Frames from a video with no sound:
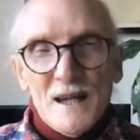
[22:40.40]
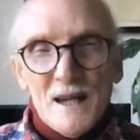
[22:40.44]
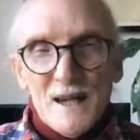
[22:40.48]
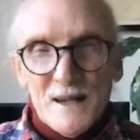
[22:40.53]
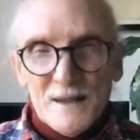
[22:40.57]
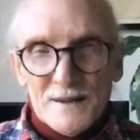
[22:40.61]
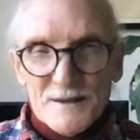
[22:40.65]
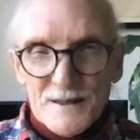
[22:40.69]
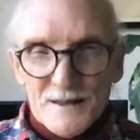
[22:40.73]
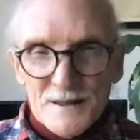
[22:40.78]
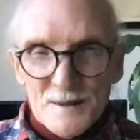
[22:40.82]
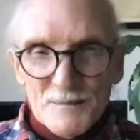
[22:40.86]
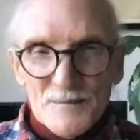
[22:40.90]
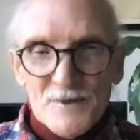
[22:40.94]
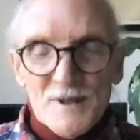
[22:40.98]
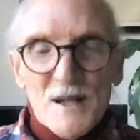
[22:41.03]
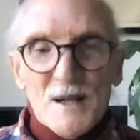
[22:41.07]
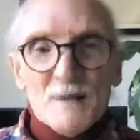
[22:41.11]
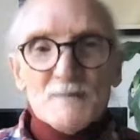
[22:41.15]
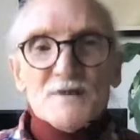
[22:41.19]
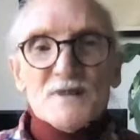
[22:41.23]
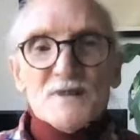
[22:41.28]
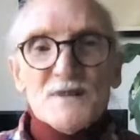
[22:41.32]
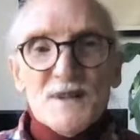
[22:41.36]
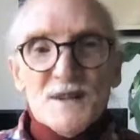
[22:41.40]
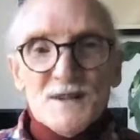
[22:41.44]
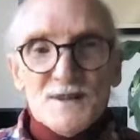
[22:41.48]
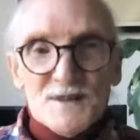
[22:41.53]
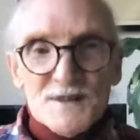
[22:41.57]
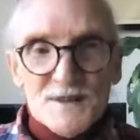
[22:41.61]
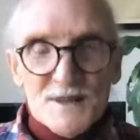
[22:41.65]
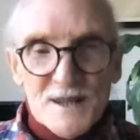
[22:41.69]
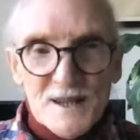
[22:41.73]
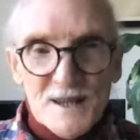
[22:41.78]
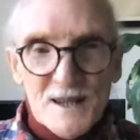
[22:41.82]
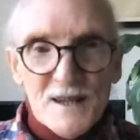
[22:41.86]
And sometimes these
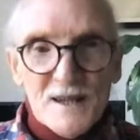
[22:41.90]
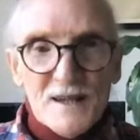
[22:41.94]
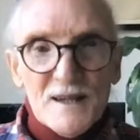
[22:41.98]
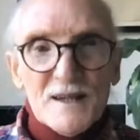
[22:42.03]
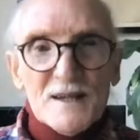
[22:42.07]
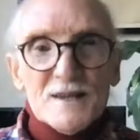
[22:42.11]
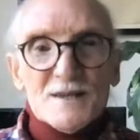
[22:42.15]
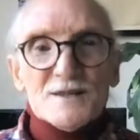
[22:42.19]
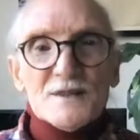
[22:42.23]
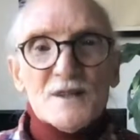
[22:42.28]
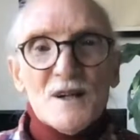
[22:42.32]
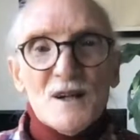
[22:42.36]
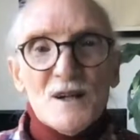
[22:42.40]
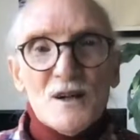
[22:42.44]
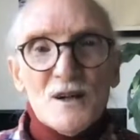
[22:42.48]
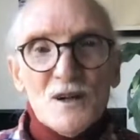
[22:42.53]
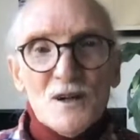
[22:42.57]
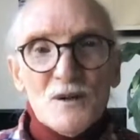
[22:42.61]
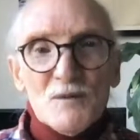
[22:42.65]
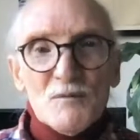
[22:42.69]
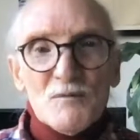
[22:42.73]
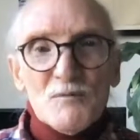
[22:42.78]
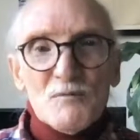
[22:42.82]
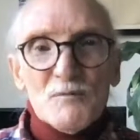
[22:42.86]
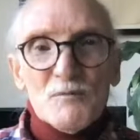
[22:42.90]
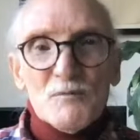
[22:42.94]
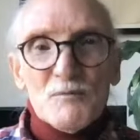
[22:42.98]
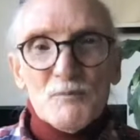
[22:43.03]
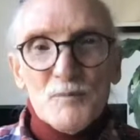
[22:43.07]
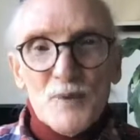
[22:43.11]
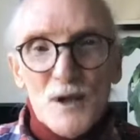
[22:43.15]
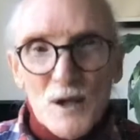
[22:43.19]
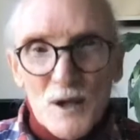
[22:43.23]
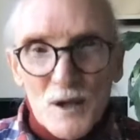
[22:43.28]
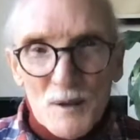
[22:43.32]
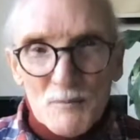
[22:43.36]
guys are
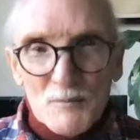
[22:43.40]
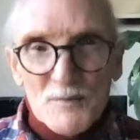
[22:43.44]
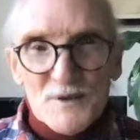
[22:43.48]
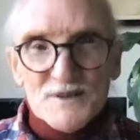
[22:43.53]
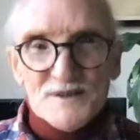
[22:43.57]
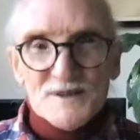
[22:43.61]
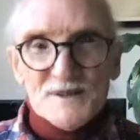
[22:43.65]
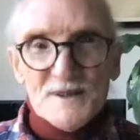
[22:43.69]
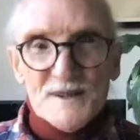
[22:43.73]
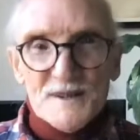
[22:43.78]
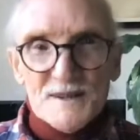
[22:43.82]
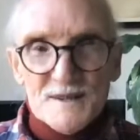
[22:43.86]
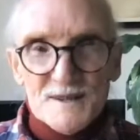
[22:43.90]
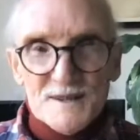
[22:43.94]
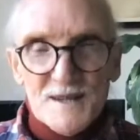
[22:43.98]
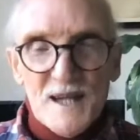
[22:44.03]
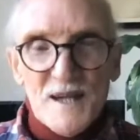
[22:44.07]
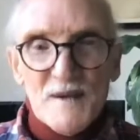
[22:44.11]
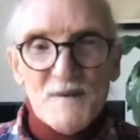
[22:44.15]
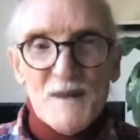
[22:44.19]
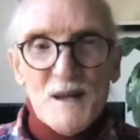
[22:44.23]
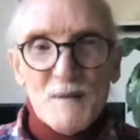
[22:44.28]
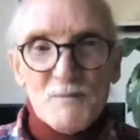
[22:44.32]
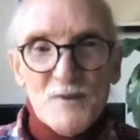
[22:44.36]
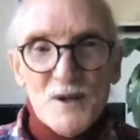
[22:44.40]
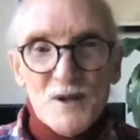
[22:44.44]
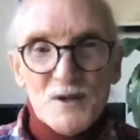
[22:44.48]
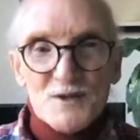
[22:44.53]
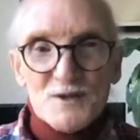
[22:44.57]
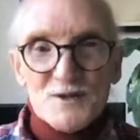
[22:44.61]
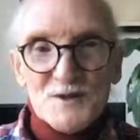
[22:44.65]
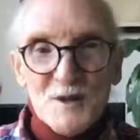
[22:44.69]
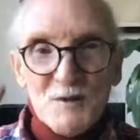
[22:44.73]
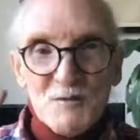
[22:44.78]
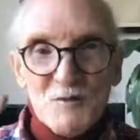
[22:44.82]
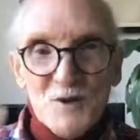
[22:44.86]
purposely saying that
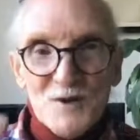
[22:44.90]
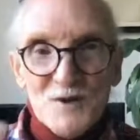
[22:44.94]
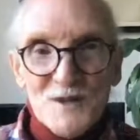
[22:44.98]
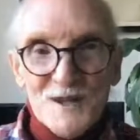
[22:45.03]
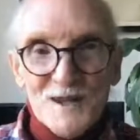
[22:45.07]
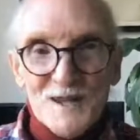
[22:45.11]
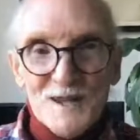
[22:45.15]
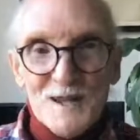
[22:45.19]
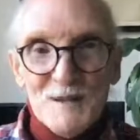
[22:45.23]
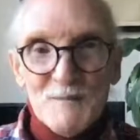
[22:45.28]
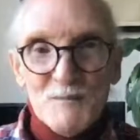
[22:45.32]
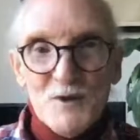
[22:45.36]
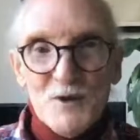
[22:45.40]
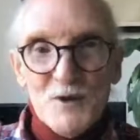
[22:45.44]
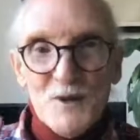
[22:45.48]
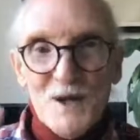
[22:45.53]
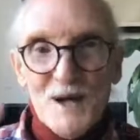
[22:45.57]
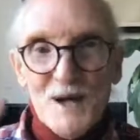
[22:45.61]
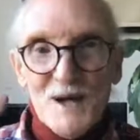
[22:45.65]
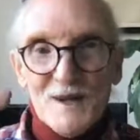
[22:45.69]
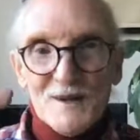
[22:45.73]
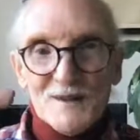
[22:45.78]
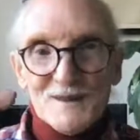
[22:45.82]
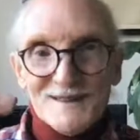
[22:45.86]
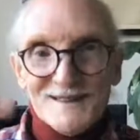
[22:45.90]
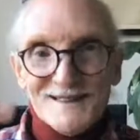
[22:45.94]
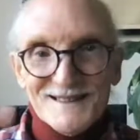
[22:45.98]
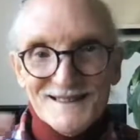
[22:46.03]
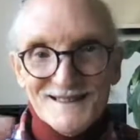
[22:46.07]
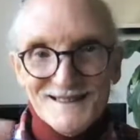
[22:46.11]
because they want to keep you down.